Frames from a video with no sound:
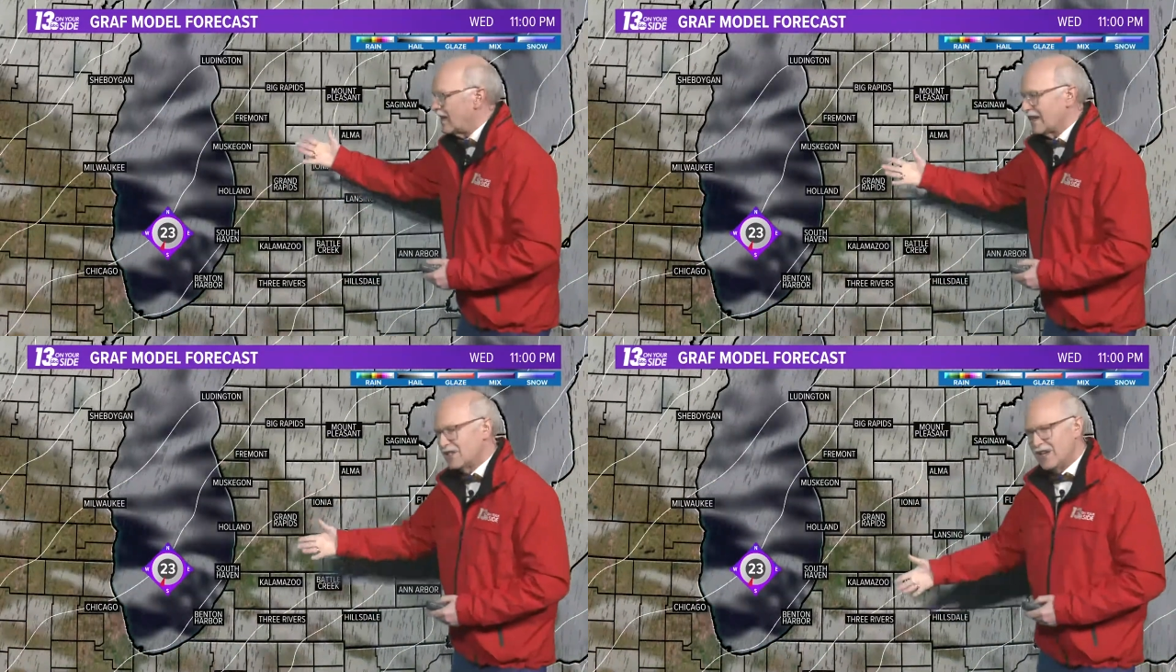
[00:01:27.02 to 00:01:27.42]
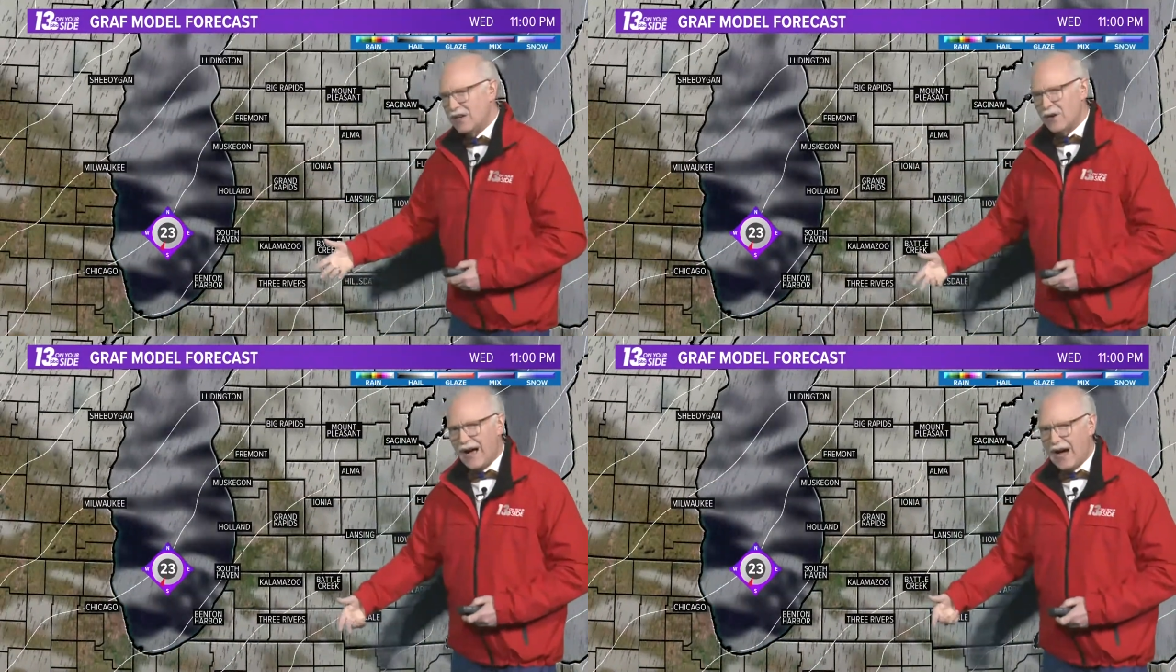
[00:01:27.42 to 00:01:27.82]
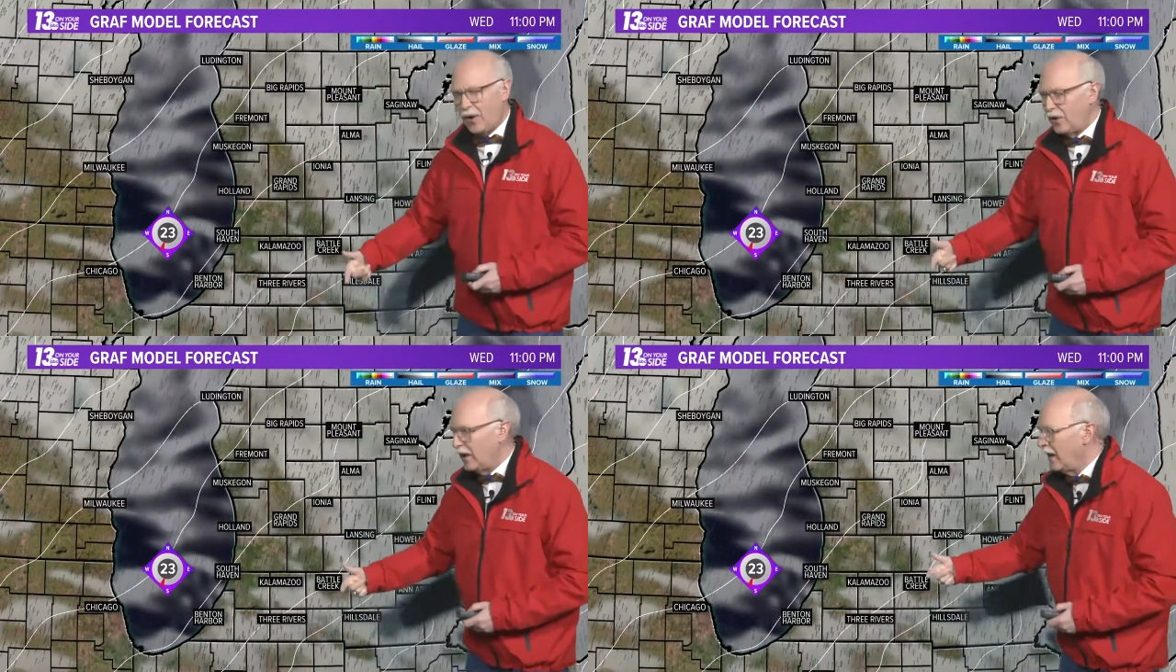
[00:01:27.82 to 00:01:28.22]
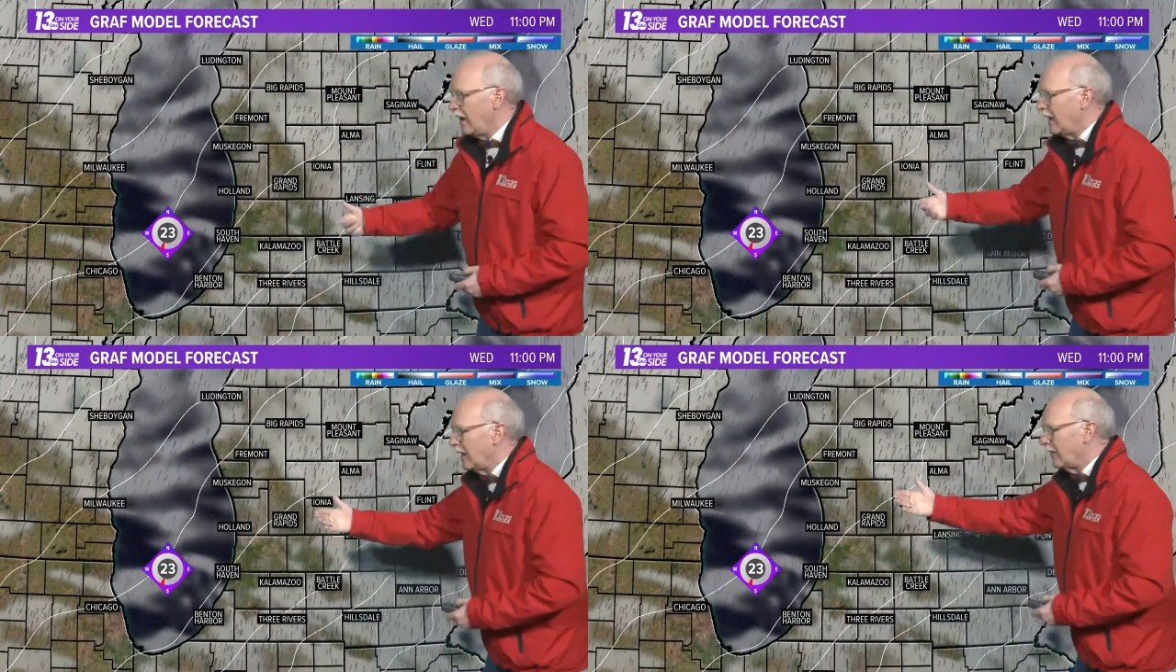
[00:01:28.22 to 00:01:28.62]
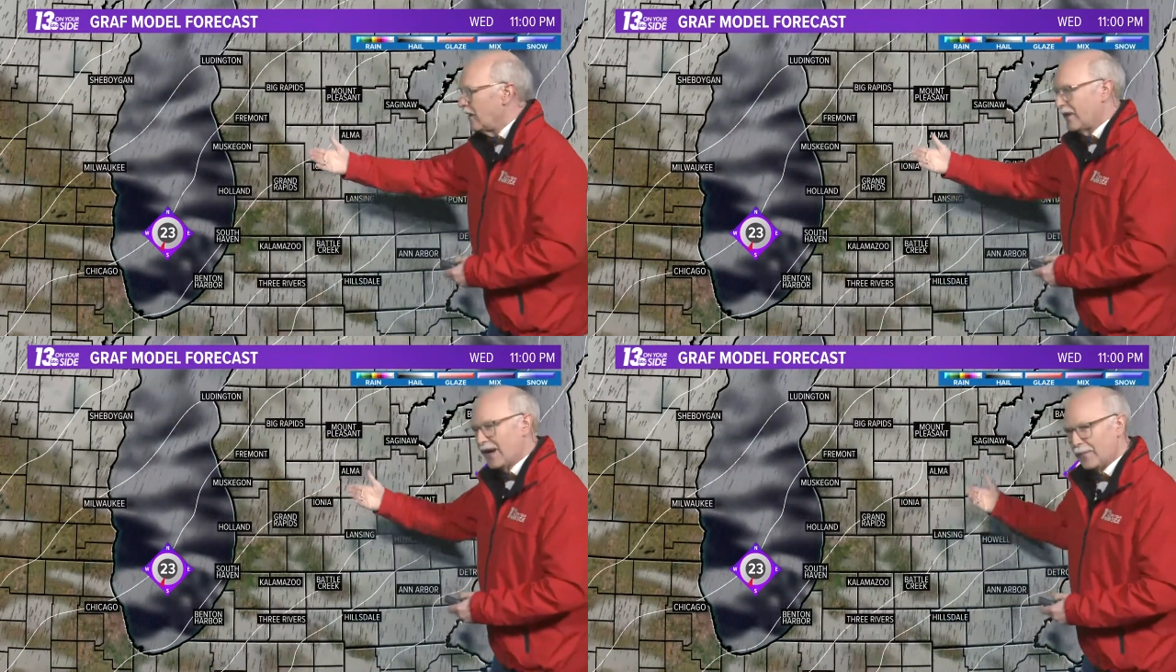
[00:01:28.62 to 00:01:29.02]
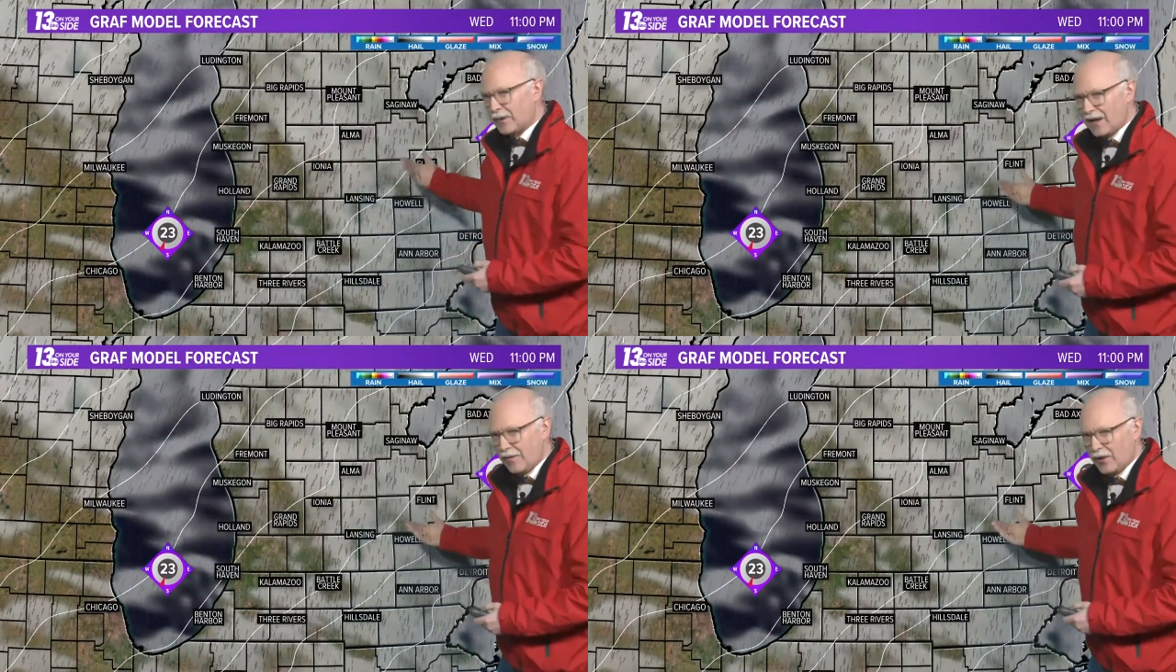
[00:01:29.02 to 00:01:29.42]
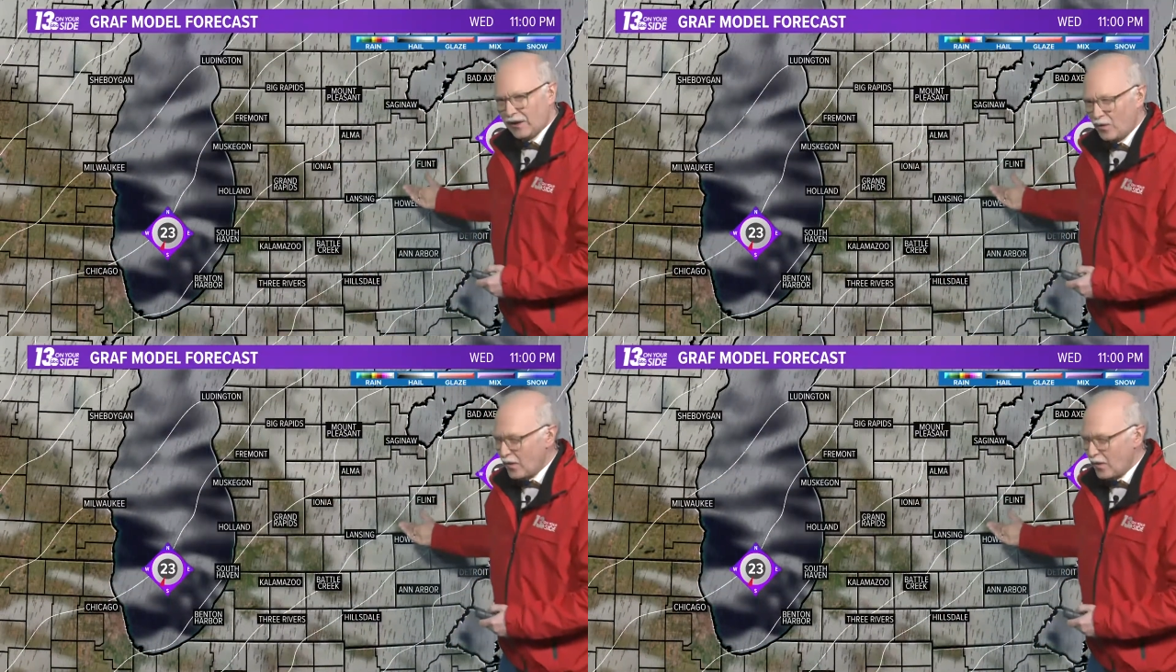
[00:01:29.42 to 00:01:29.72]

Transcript: to continue to howl, even though the upper level